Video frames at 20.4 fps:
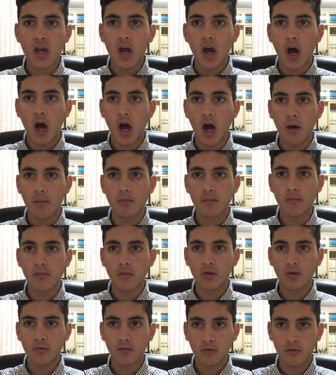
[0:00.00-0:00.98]

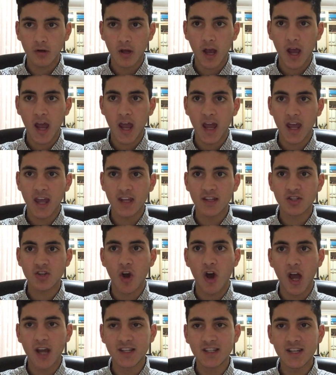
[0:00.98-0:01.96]
And
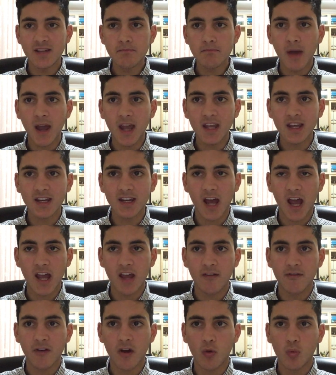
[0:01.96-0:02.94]
I did make an
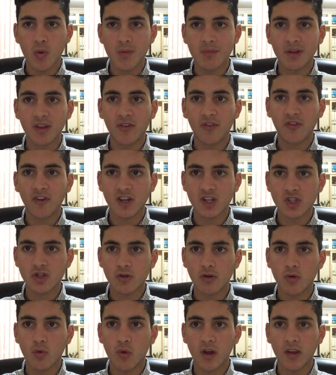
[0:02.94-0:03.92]
AFL Women's fixture
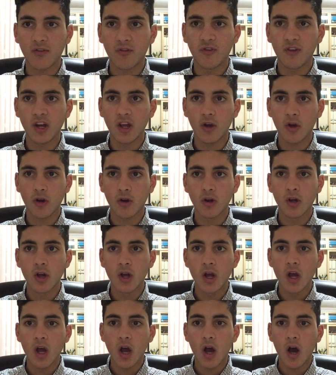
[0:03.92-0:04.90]
request video
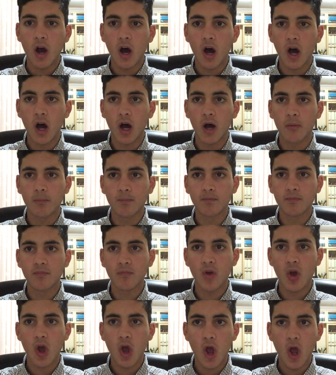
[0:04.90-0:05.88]

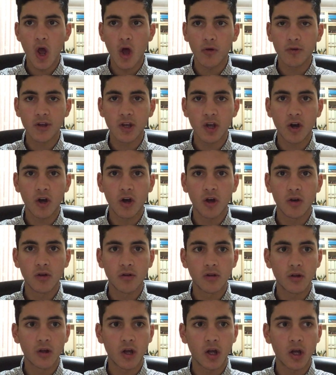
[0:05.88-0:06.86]
earlier,
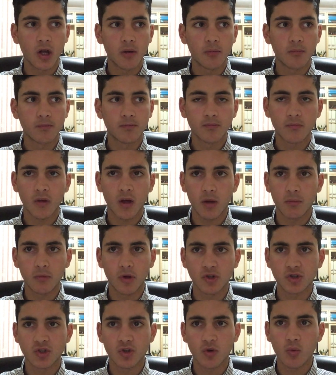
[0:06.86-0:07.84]
I'm
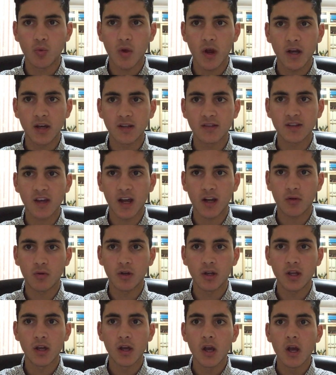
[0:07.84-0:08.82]
not sure when
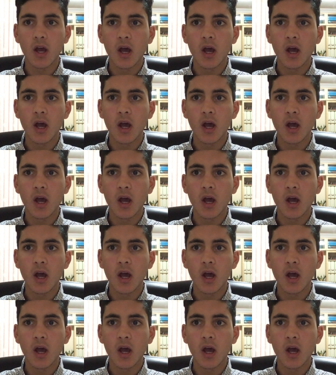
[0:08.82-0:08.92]
exactly,